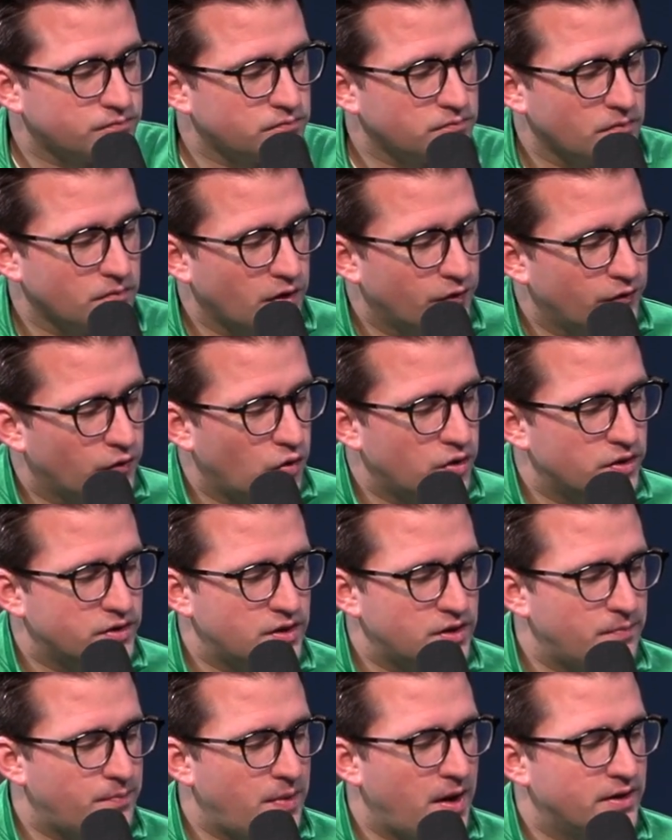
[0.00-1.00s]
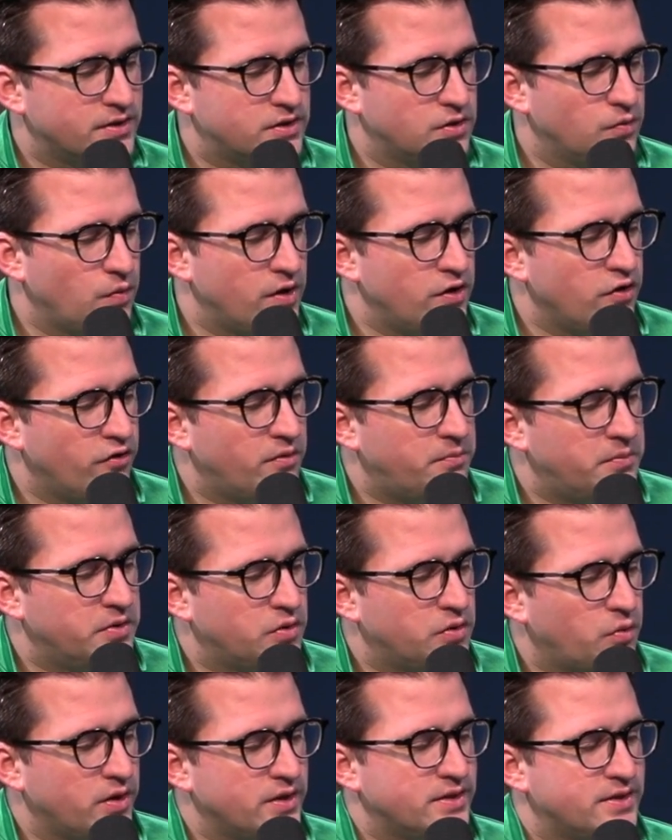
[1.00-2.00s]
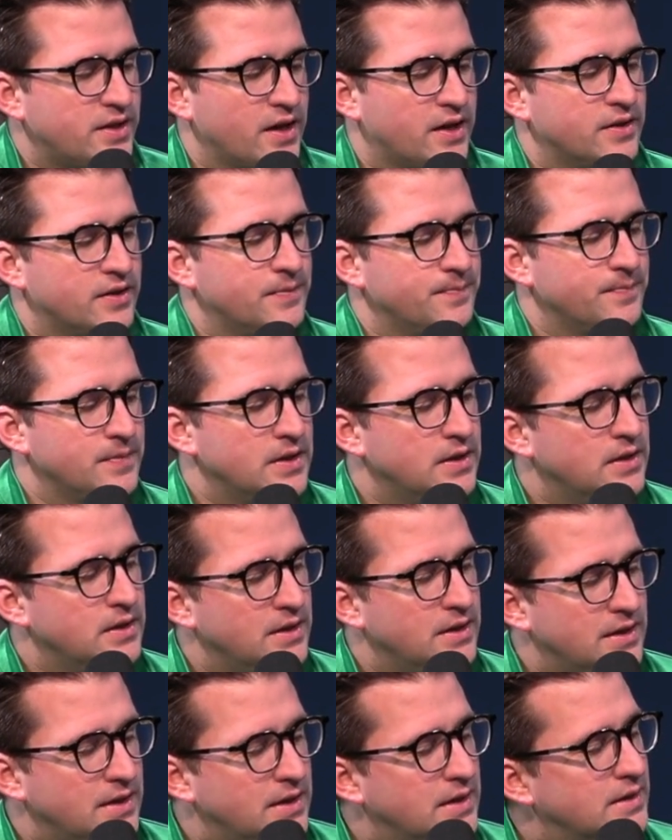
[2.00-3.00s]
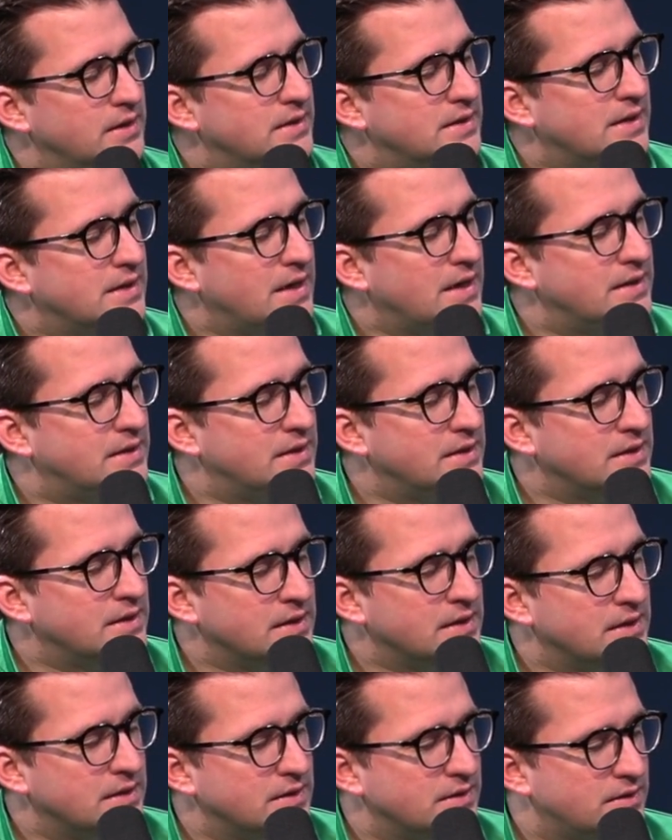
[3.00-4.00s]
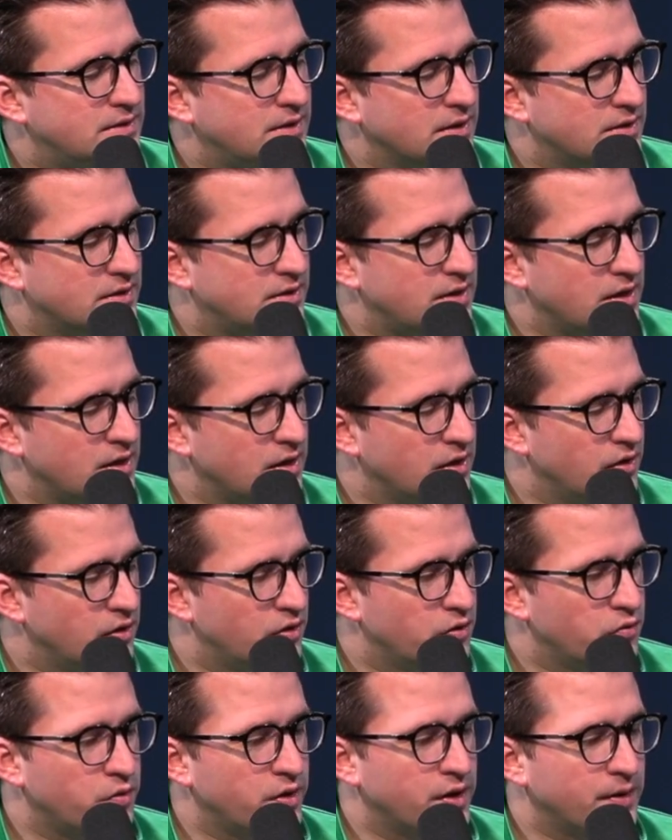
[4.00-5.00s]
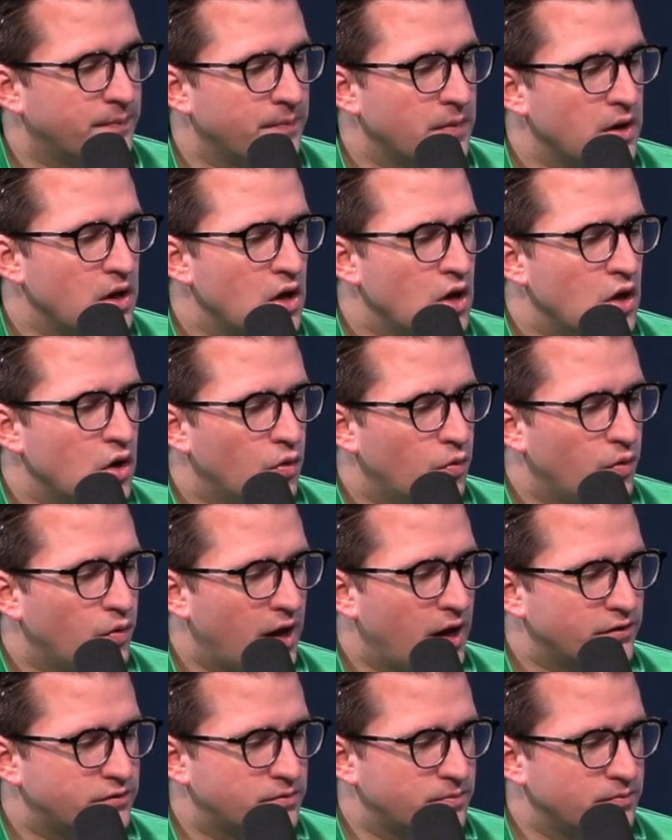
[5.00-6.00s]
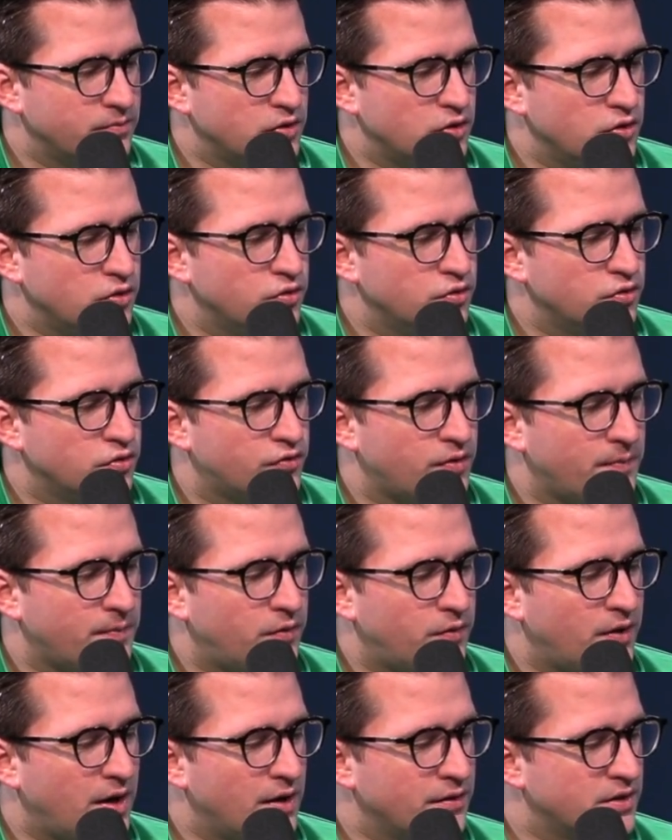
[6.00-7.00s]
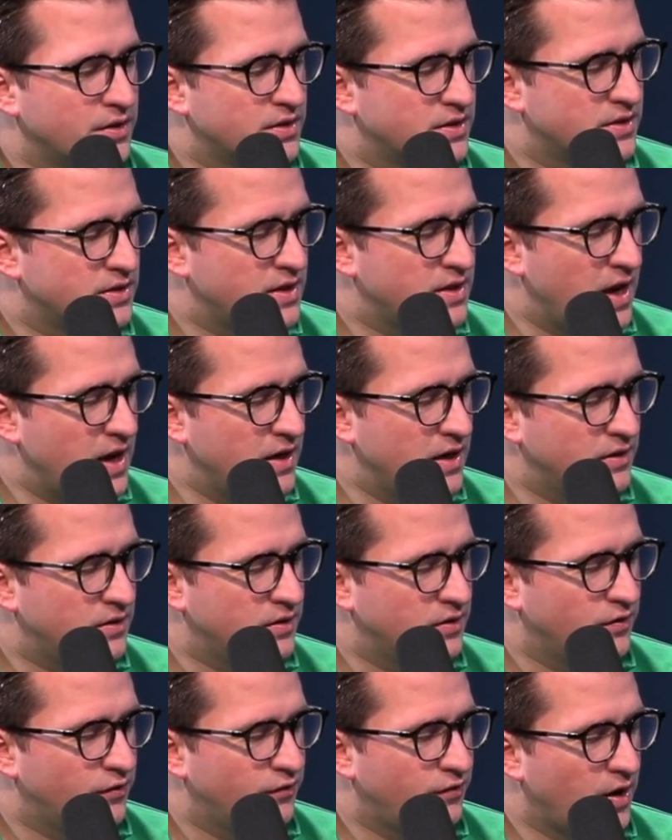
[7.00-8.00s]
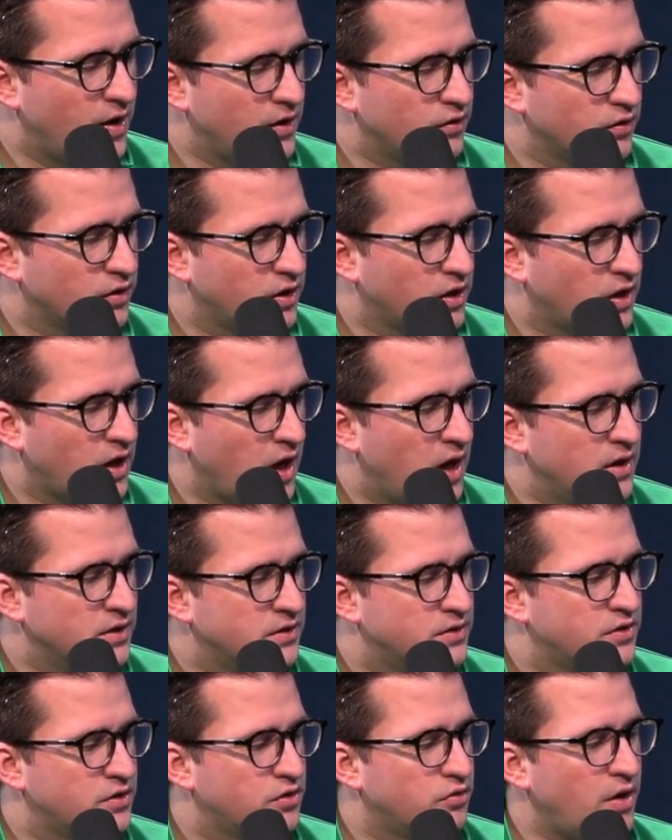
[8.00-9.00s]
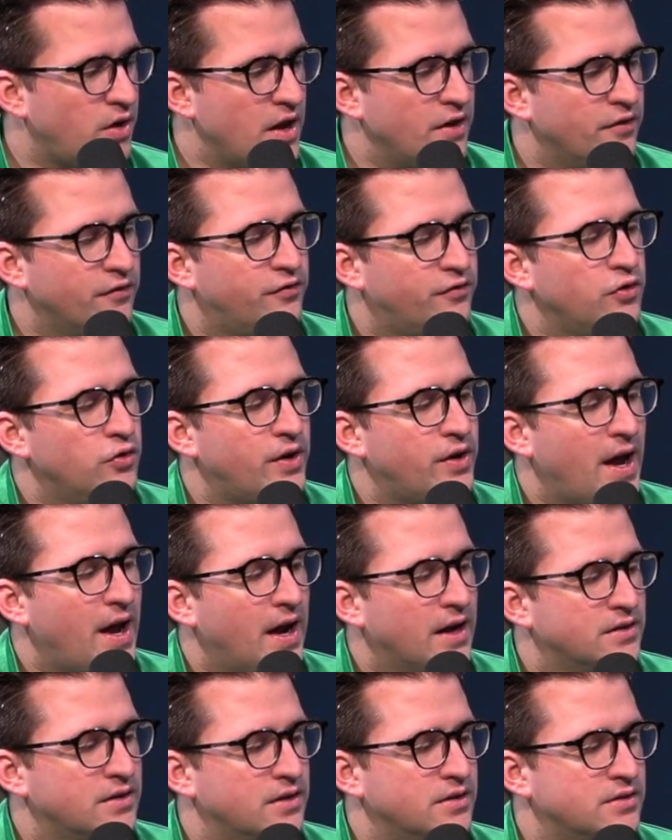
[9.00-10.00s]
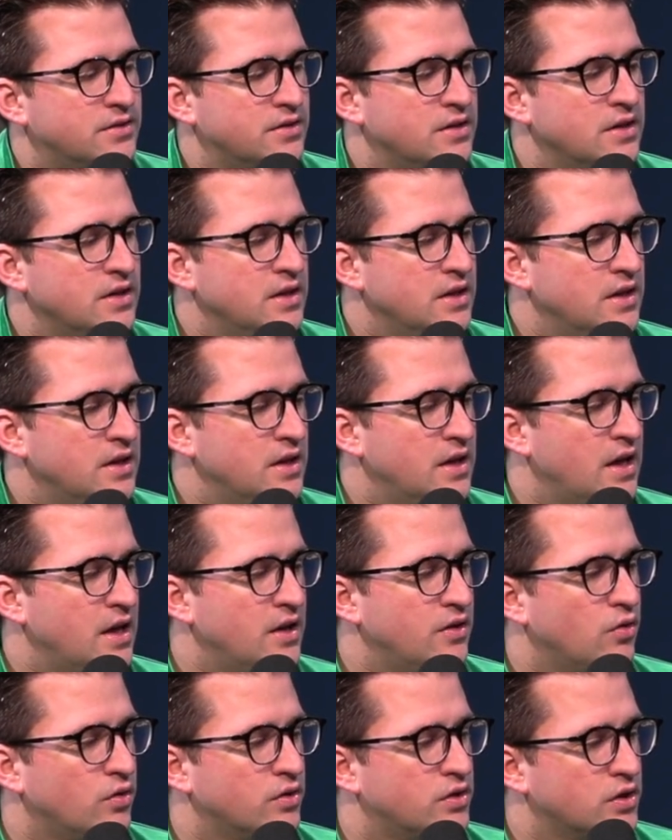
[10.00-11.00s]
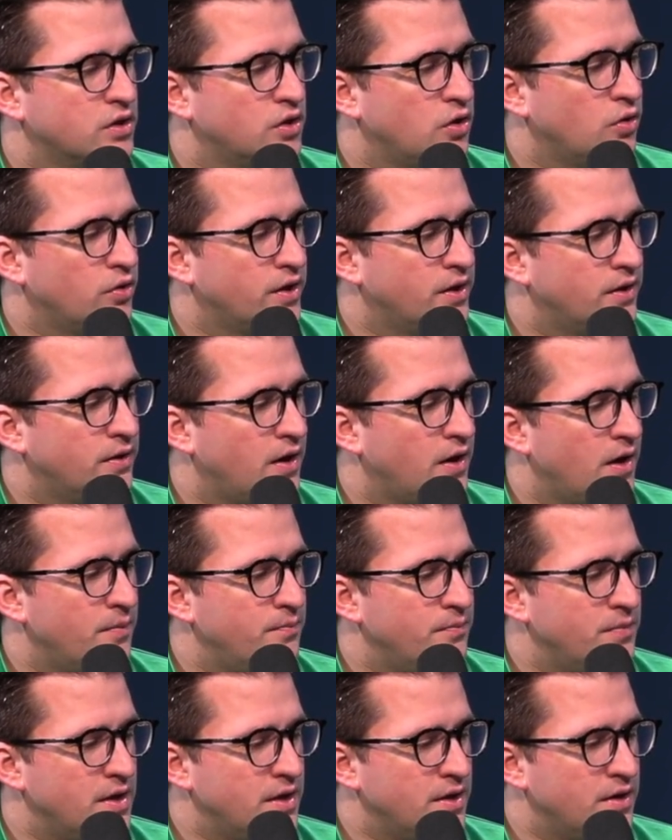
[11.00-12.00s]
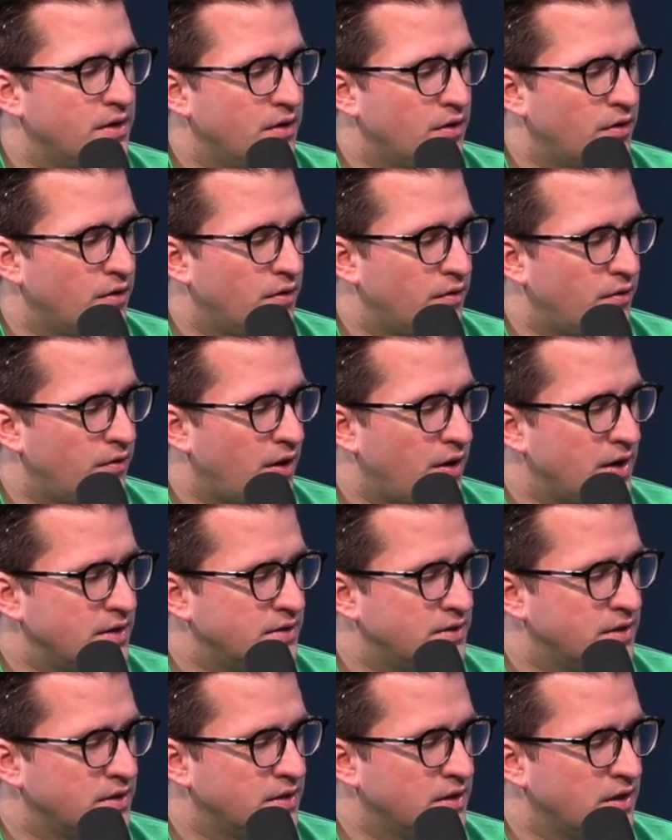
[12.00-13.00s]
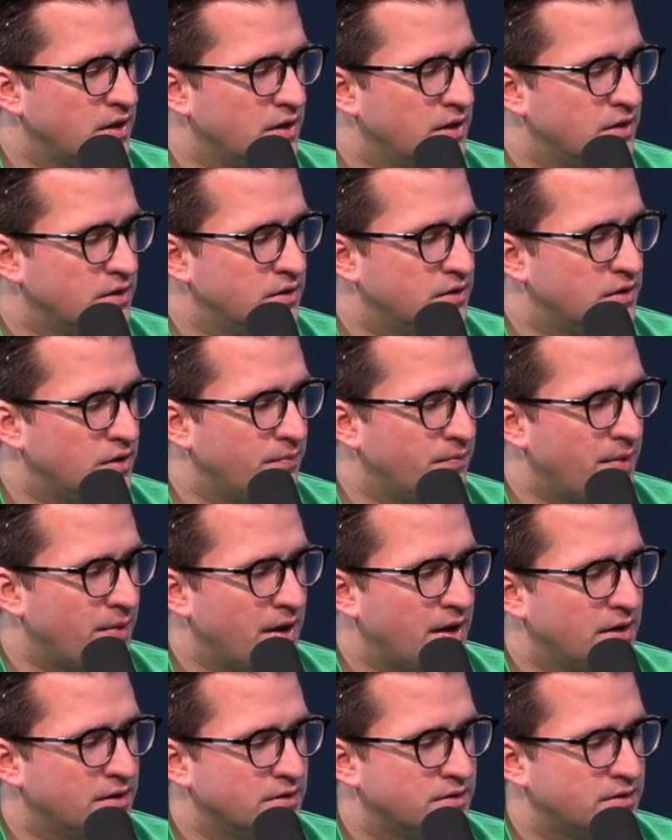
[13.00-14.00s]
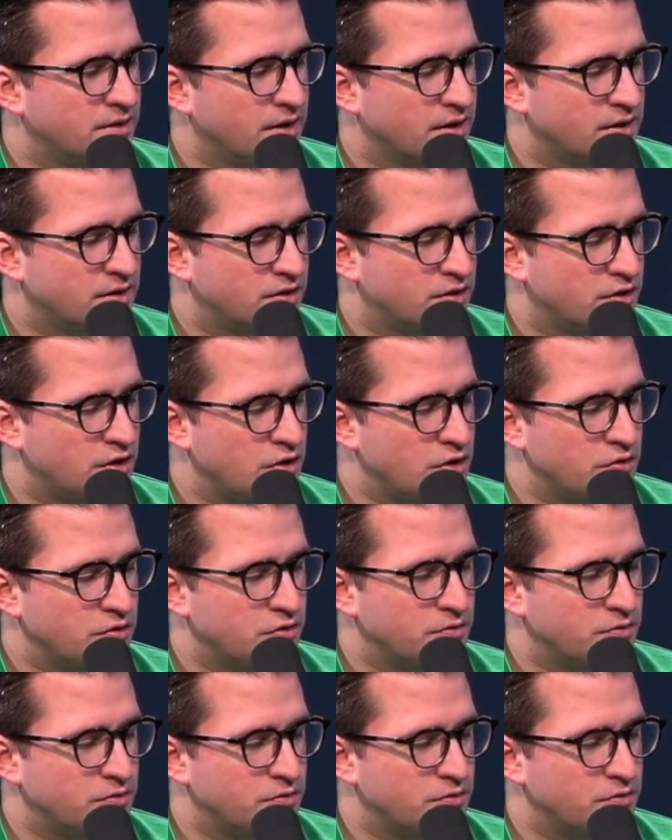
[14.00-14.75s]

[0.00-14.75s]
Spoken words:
Of course, he passed away November 22nd in 1963. We have some news from around the state. Federal cuts threaten food access in North Dakota amid rising demands. Excuse